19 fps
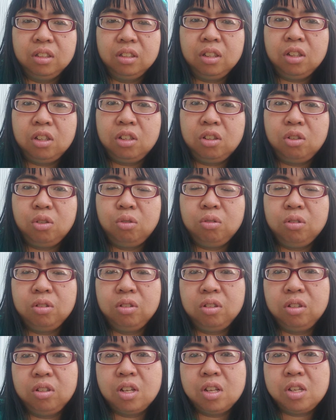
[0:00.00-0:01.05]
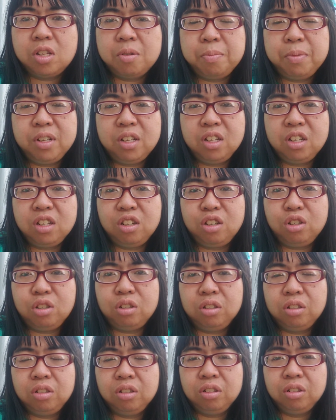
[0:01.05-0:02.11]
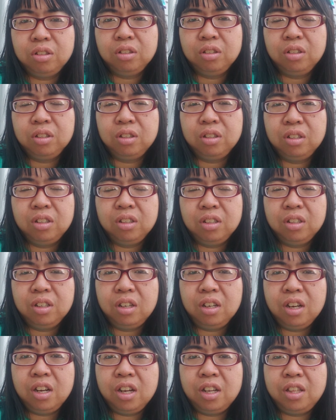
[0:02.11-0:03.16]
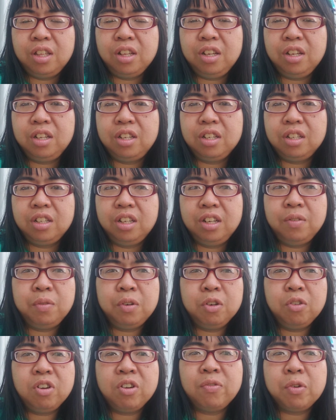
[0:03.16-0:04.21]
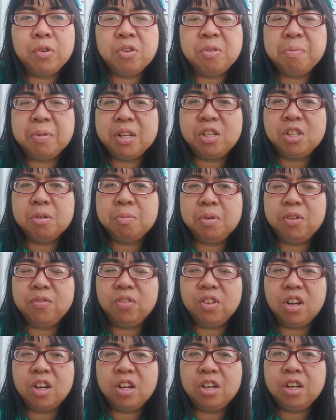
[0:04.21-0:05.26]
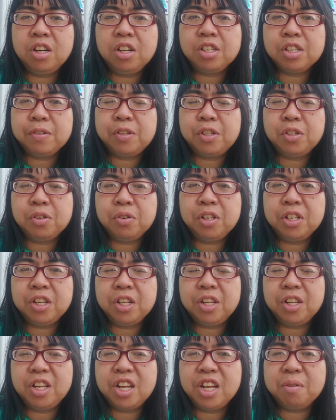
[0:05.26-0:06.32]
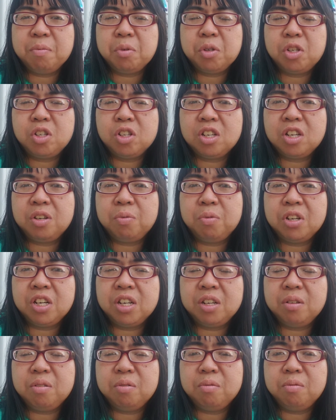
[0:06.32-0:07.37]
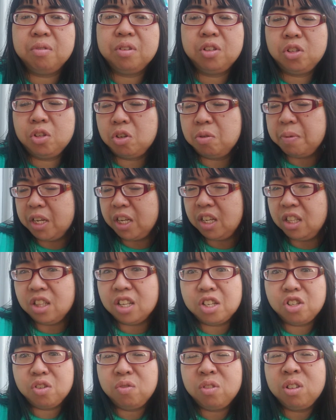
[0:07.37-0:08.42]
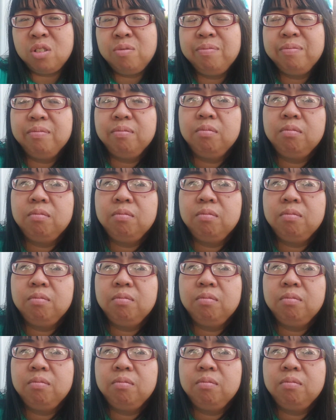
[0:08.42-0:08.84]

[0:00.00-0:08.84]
Hello, this is me again. I think even though I've already made so many vlogs, I started getting camera shy when I started making less of them.